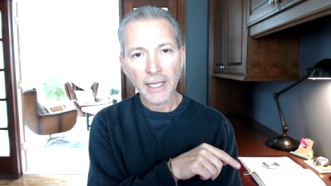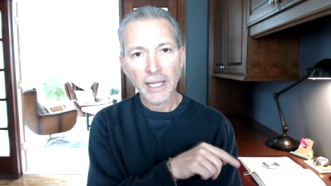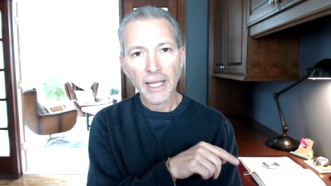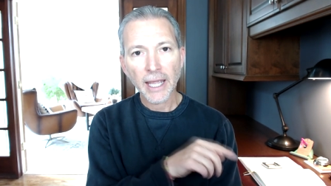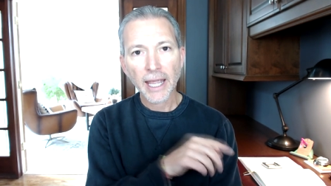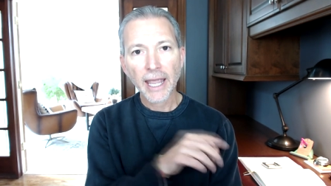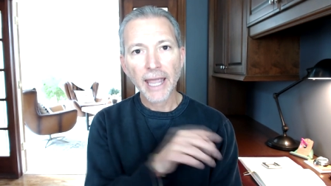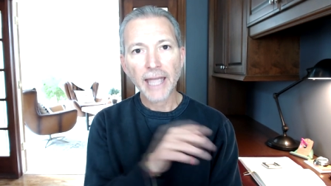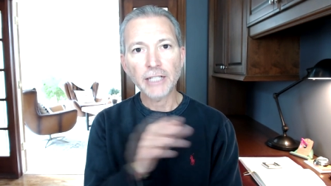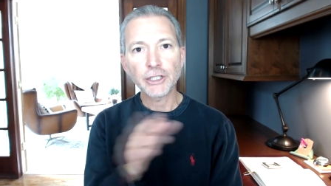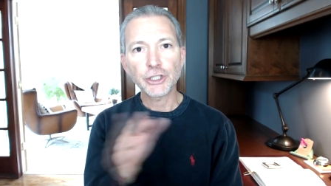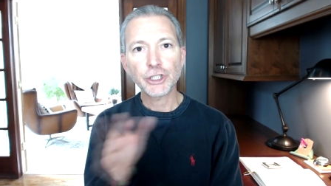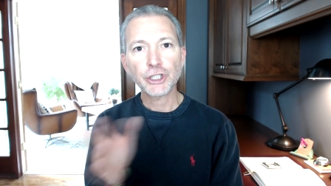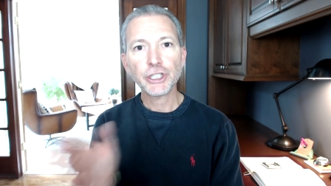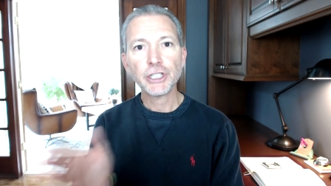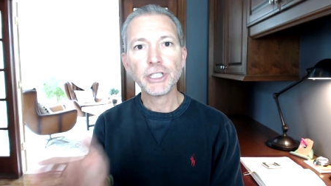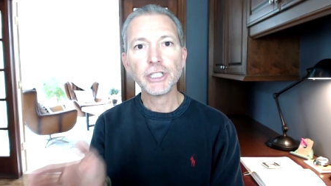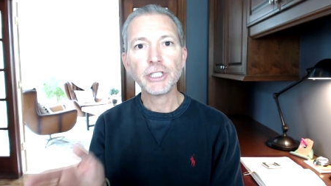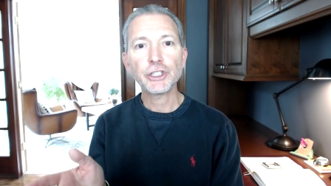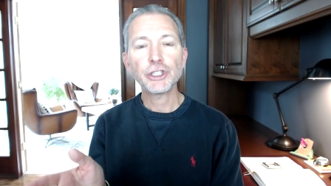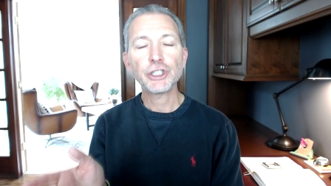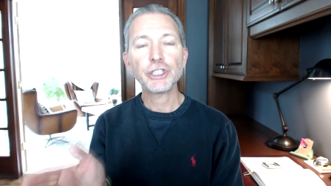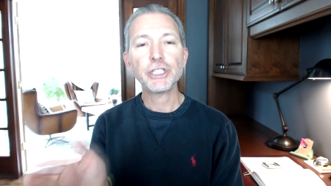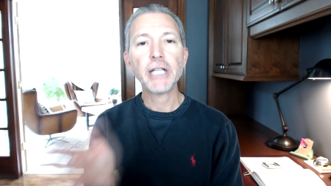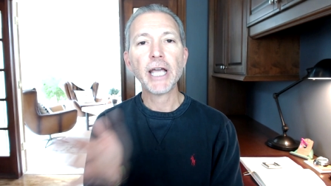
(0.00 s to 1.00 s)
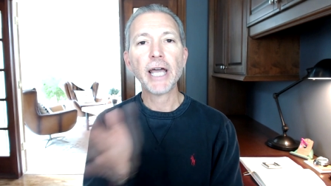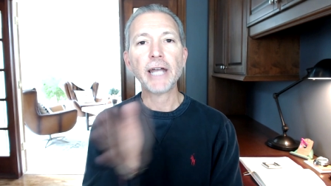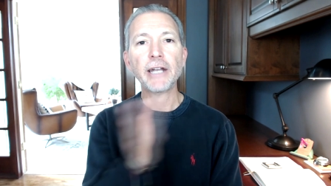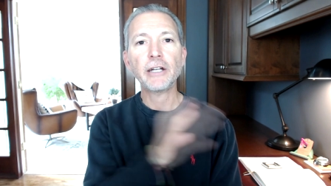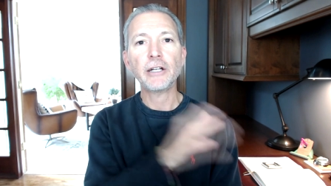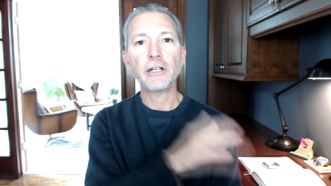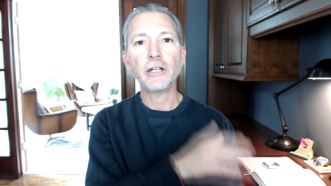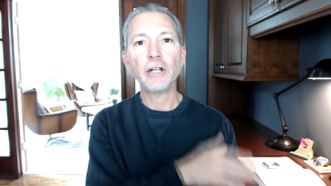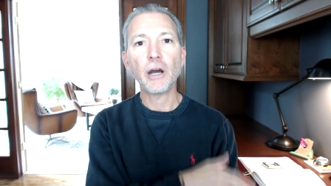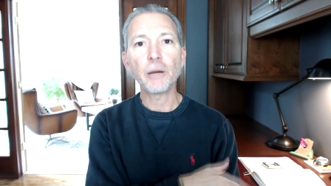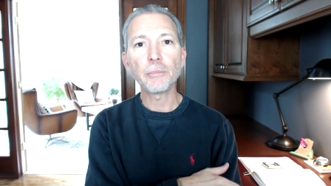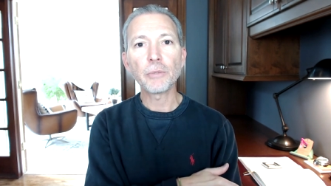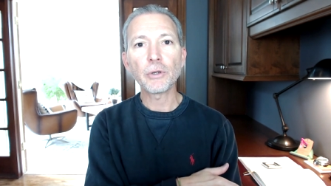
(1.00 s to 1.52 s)
And she, she had a
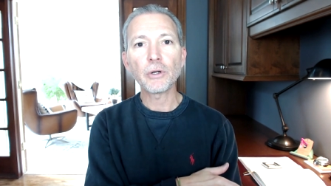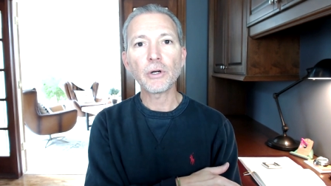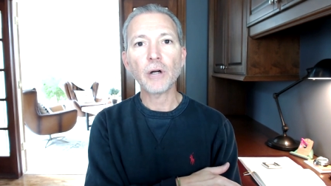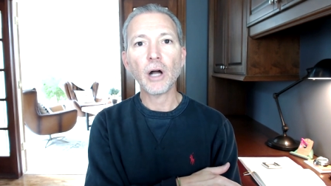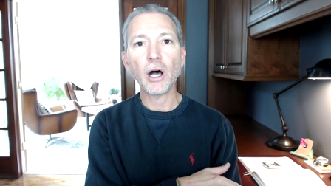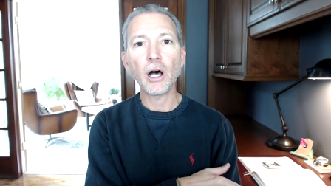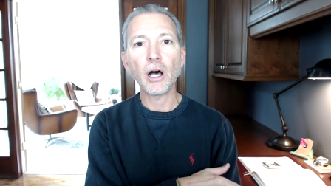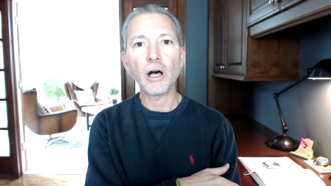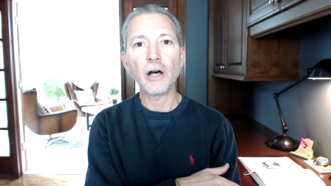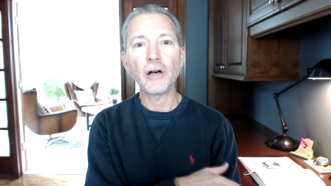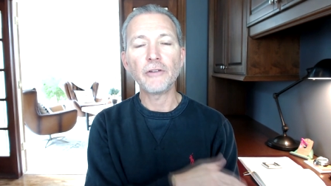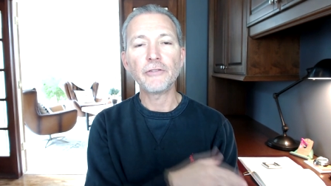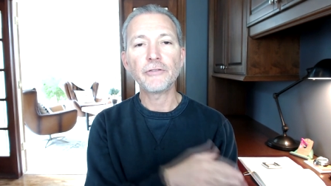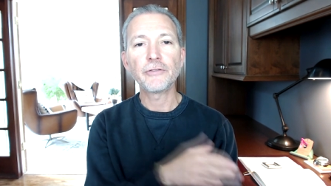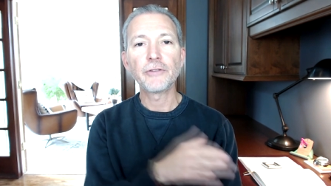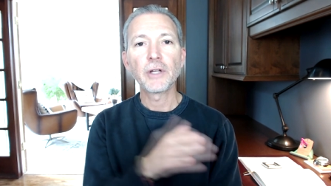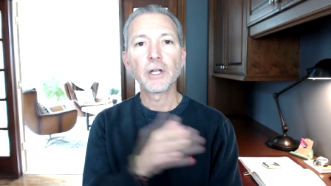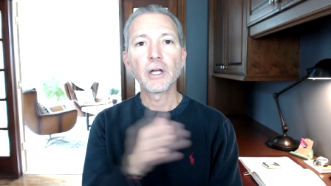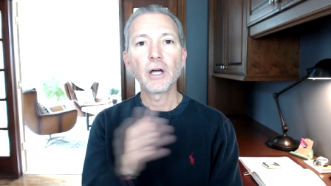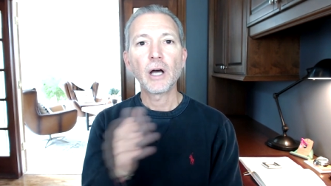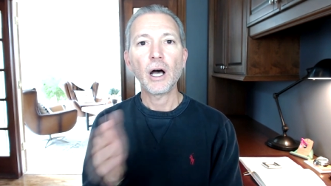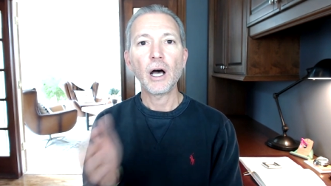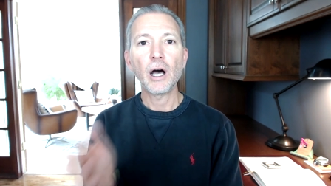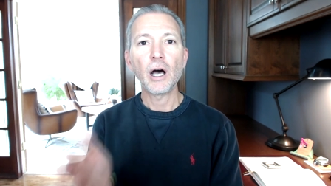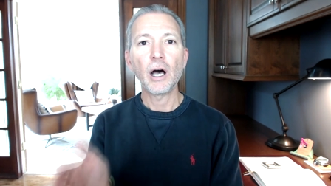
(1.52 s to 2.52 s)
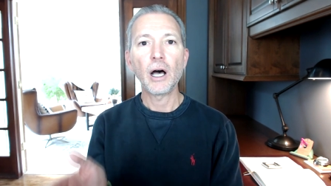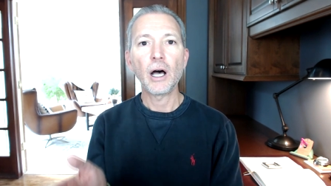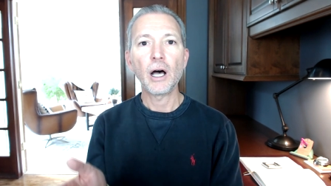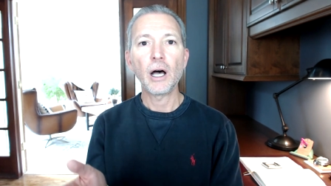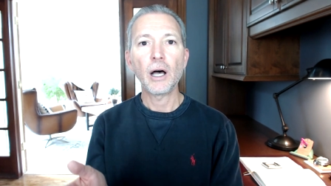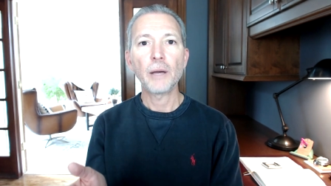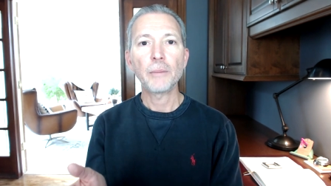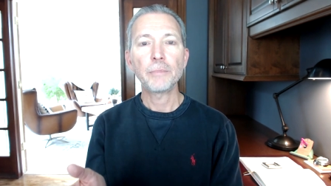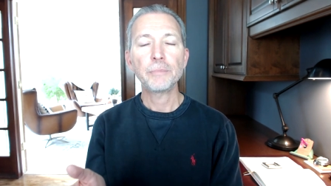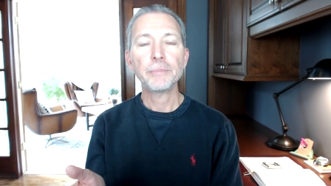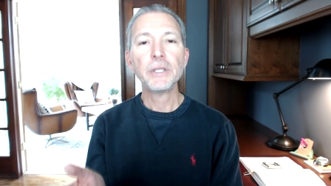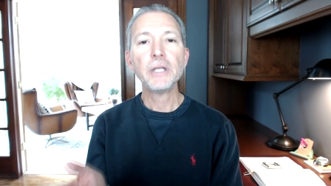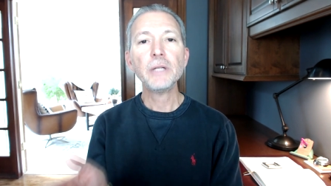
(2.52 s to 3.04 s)
number of uh,
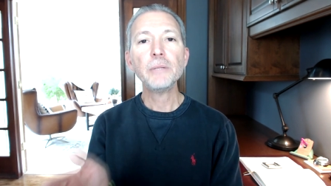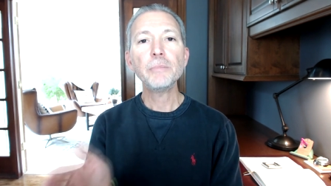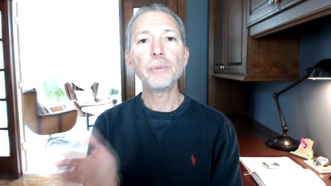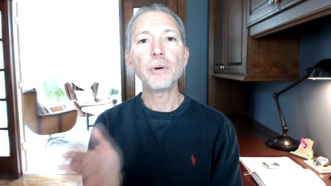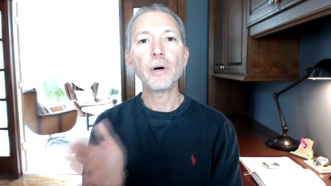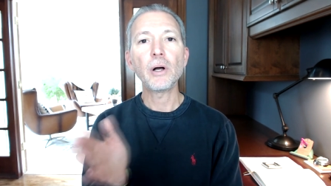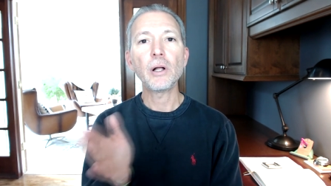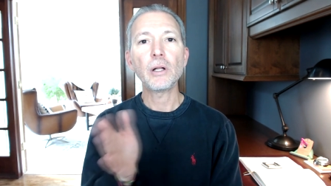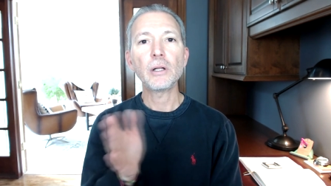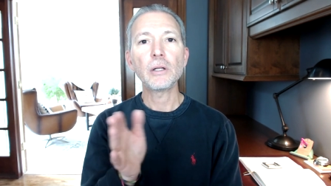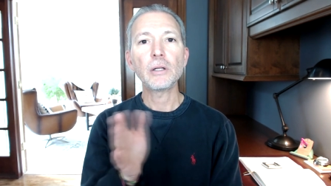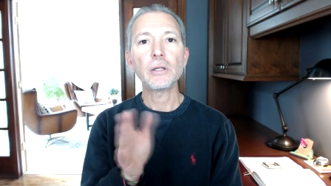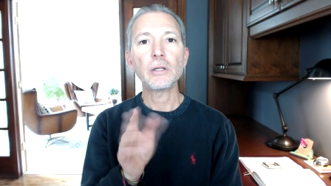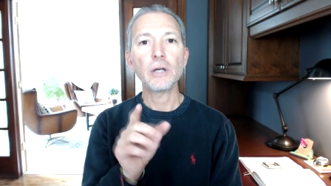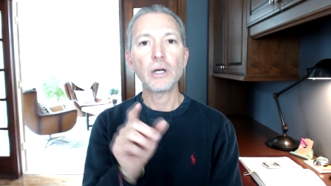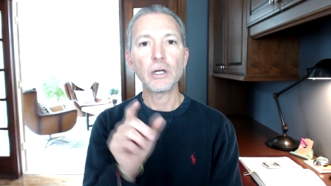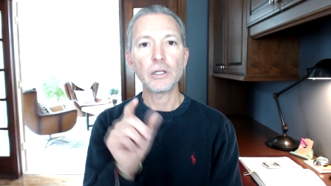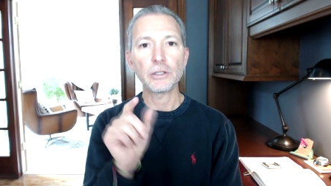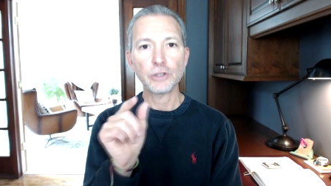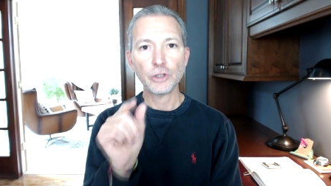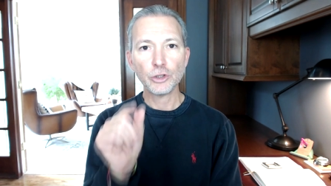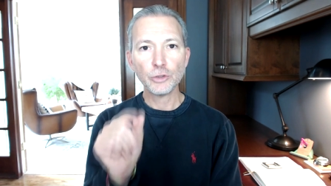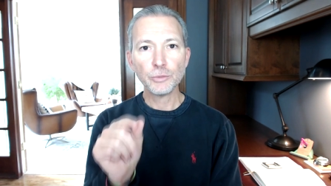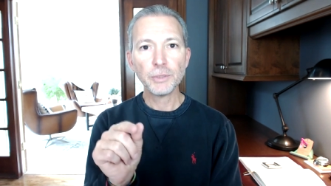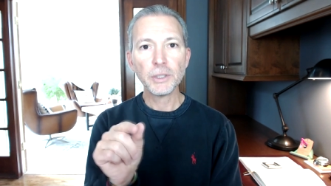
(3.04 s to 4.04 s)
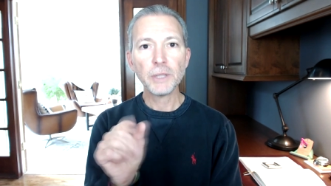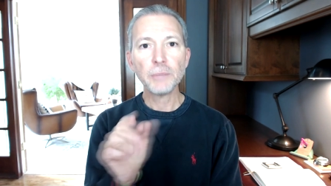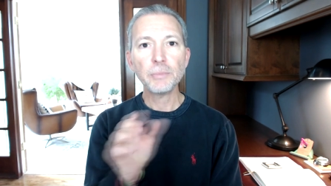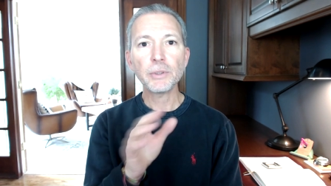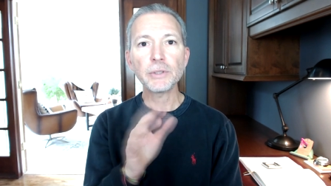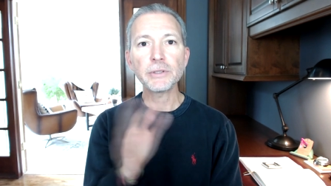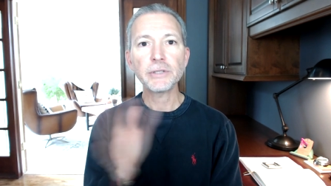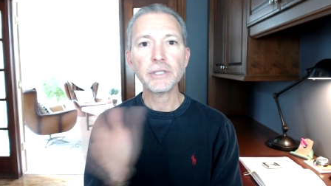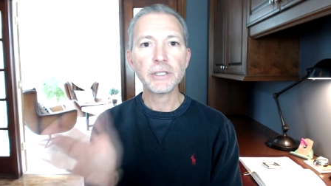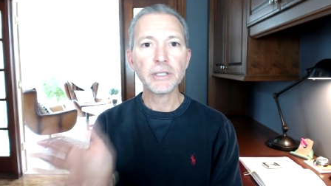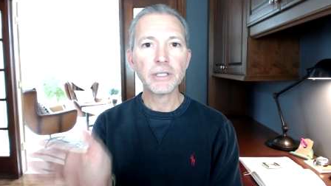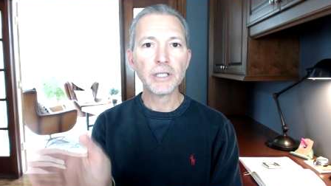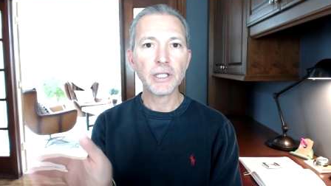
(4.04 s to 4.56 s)
people, uh, two people
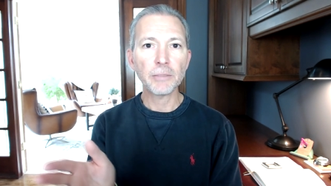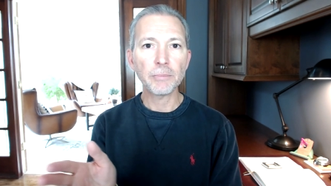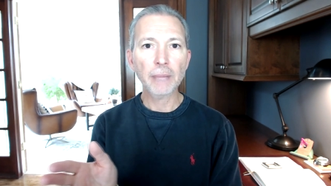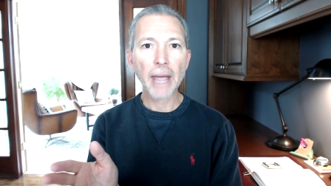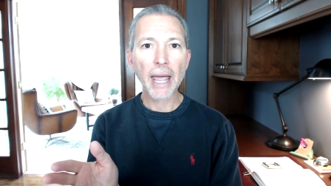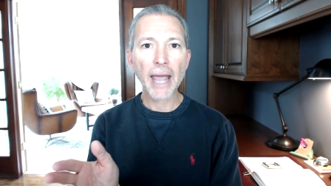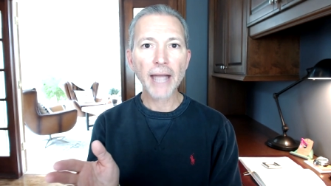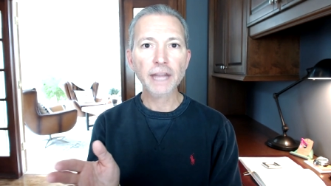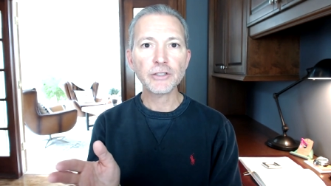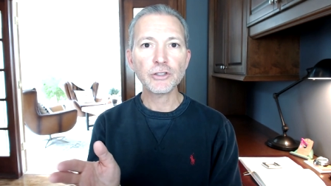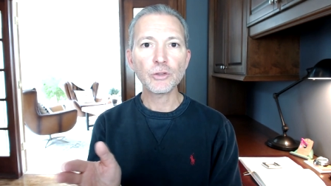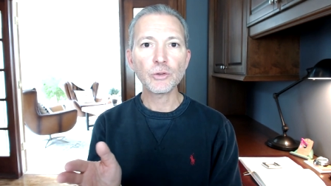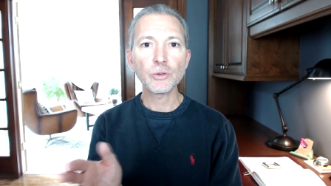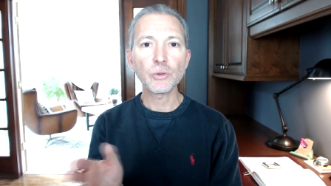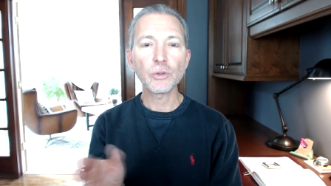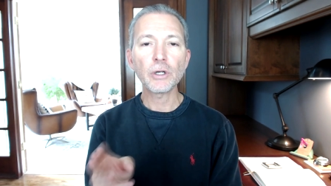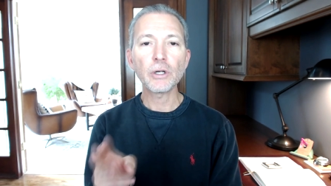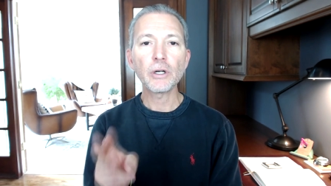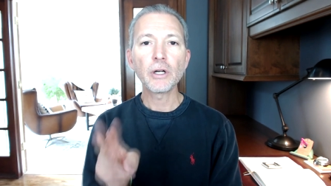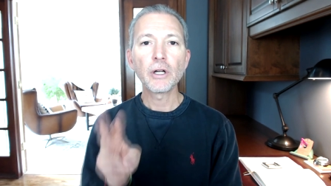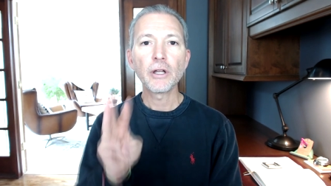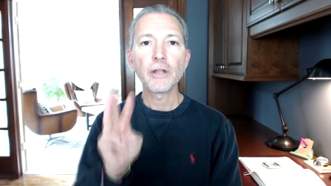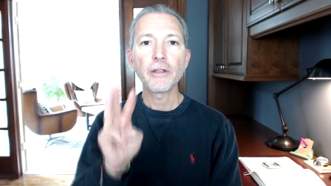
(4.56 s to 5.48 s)
didn't get back to her.